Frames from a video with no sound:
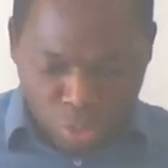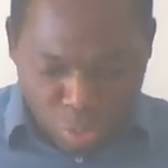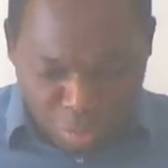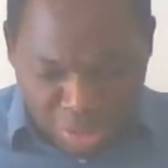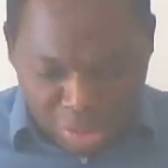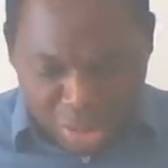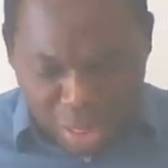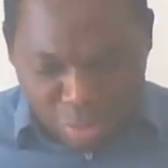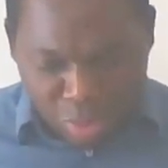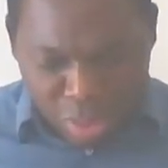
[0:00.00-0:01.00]
So,
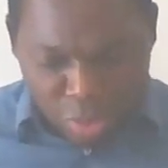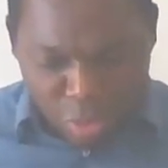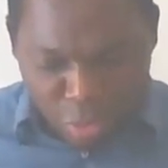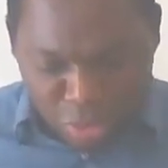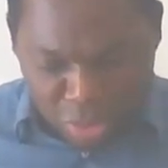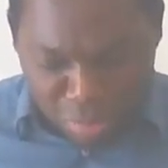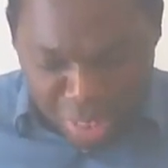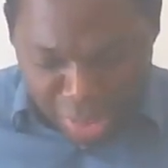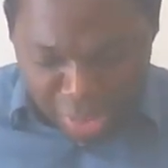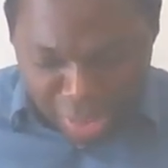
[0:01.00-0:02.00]
Mr. Kunle
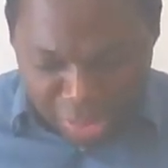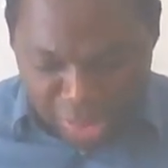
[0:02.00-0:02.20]
Oguntimeni,